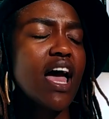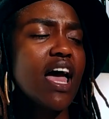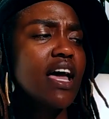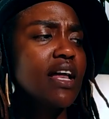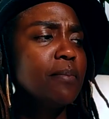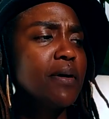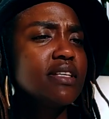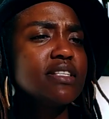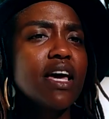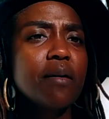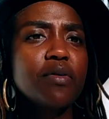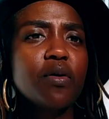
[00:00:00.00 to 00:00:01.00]
and by the
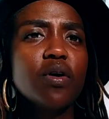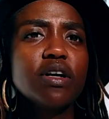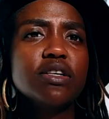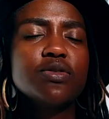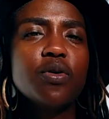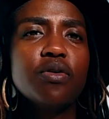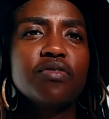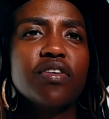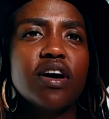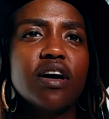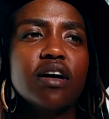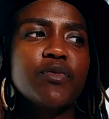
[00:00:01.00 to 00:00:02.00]
time the walk is
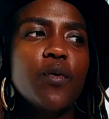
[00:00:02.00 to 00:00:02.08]
over,